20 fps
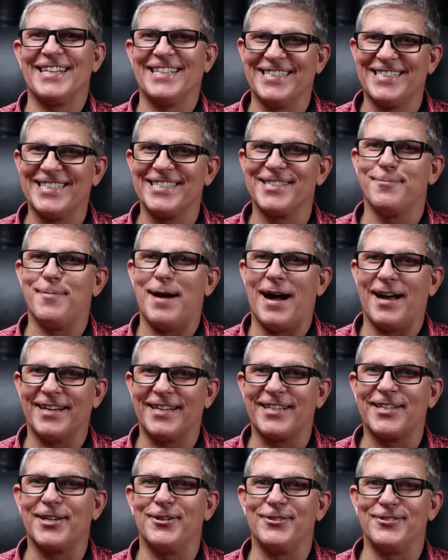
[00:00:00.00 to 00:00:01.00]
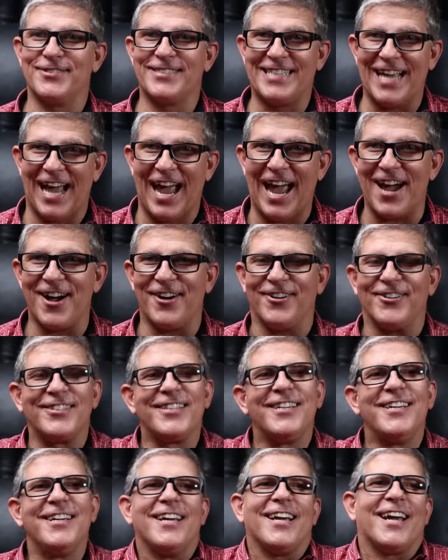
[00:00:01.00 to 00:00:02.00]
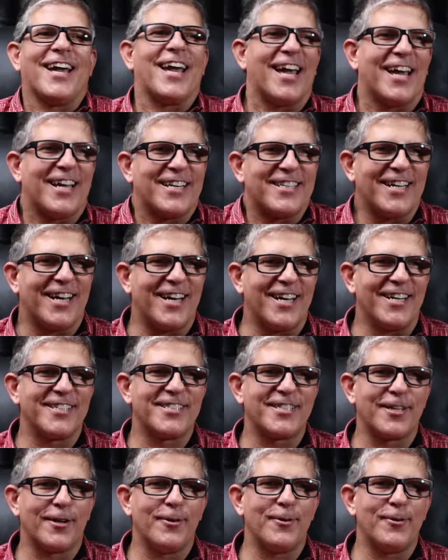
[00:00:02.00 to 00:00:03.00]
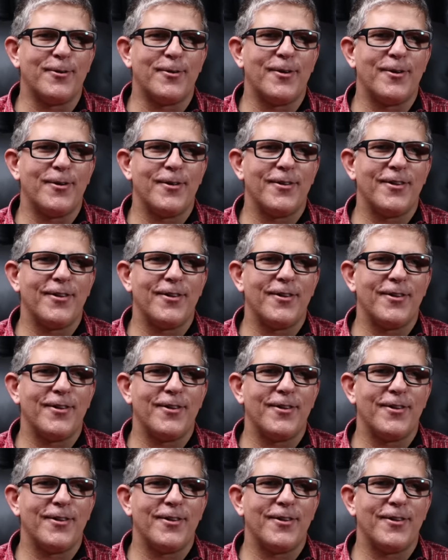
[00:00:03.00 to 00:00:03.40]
this is about to go down. And one of